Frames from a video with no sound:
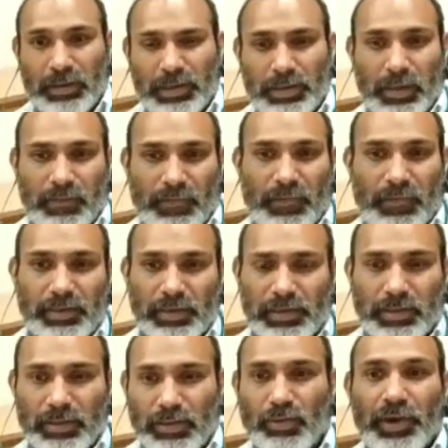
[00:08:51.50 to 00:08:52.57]
See, first is
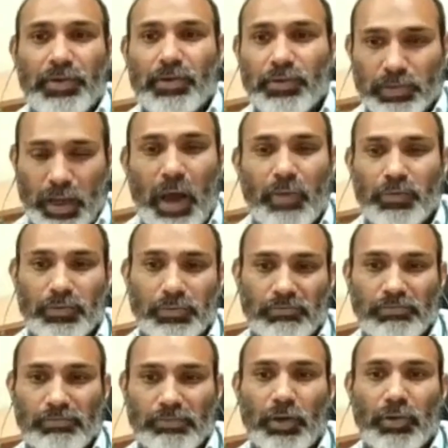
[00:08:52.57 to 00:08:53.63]
to introduce how
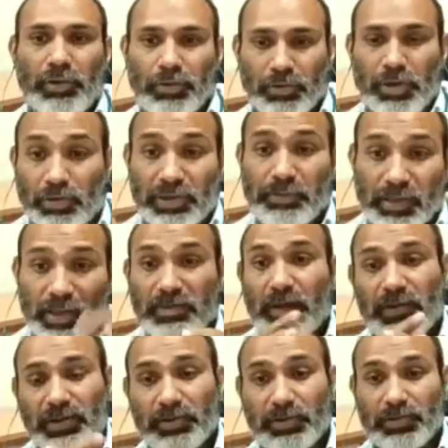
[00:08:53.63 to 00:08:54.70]
we are going to do. So CPC himself
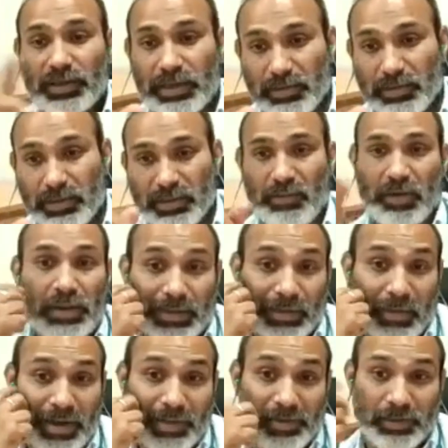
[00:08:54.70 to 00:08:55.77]
is introducing in section 1 that my
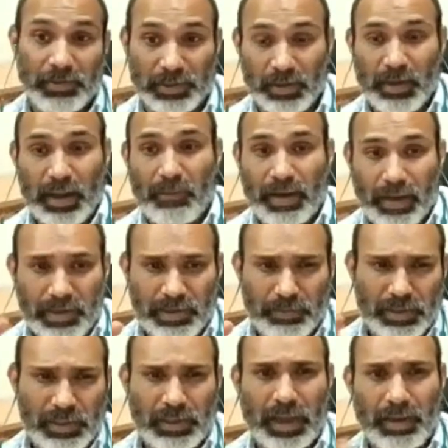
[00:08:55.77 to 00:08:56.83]
name is CPC, and my name is
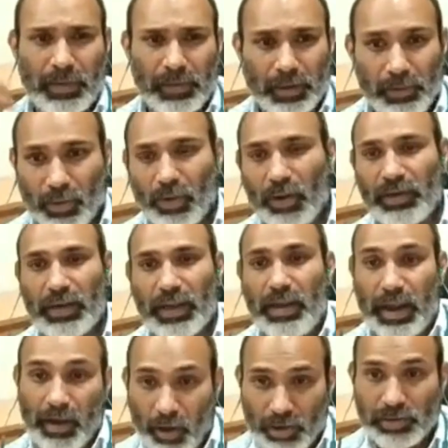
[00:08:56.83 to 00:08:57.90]
CPC, then I am applicable to whole of India,
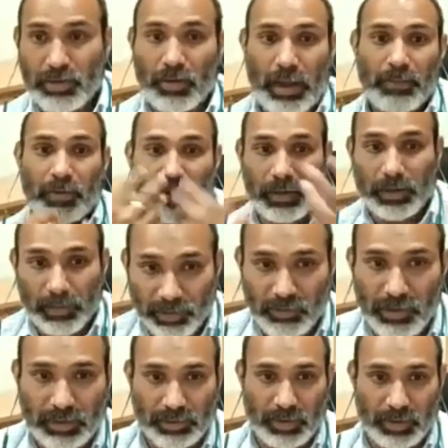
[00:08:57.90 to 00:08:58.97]
and now I am also applicable to Jammu
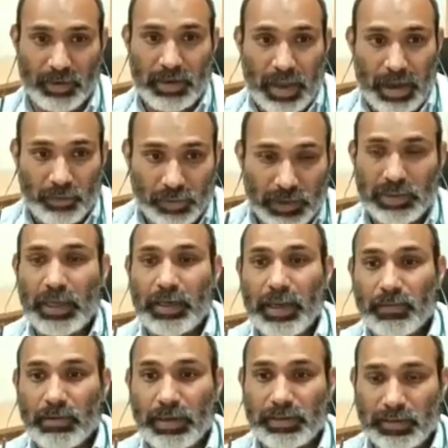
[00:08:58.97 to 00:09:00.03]
and Kashmir, and to such areas
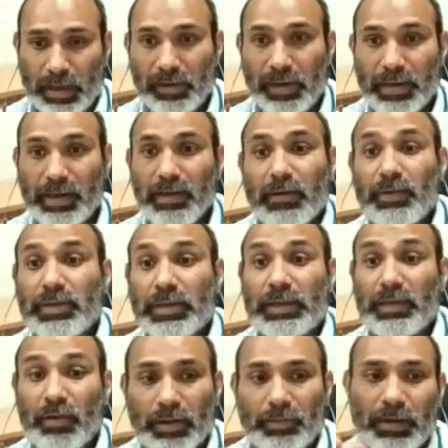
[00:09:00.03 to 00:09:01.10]
that is tribal area which it
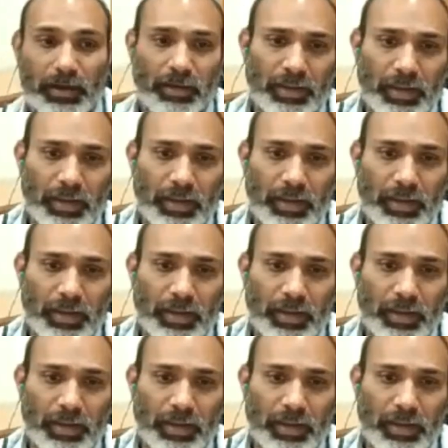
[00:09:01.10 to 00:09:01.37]
has not come under